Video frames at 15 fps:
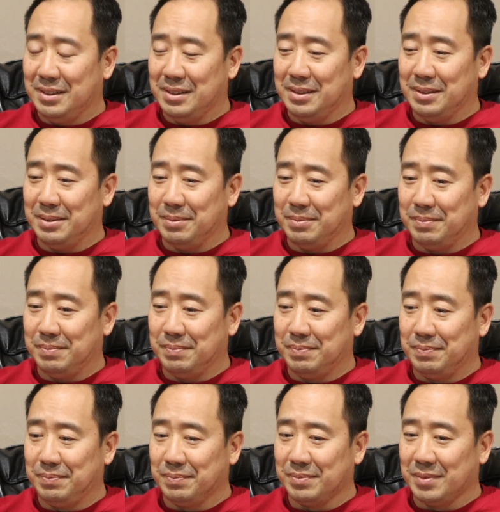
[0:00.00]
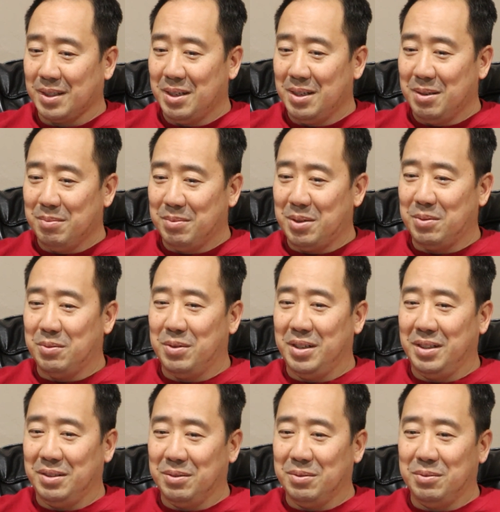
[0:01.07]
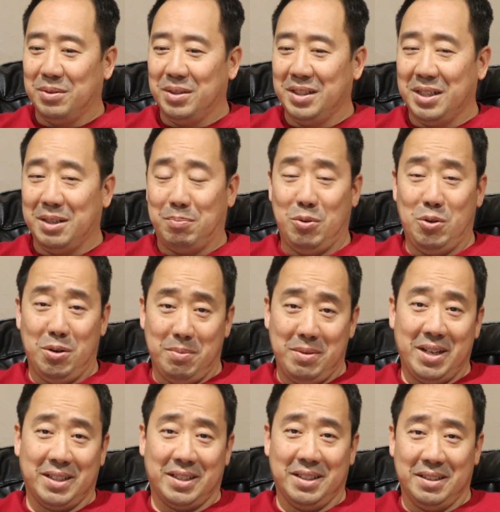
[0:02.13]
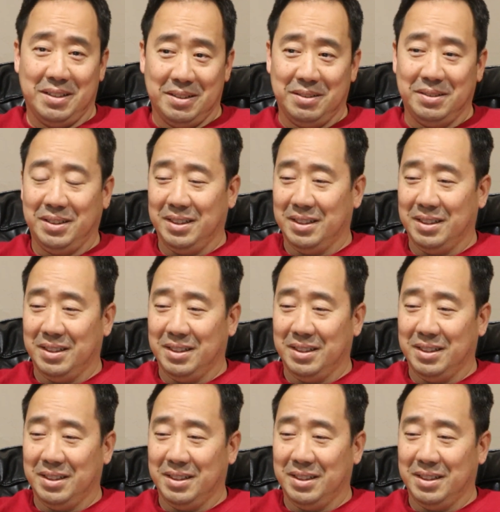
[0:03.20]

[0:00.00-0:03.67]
But one that a poor man can own,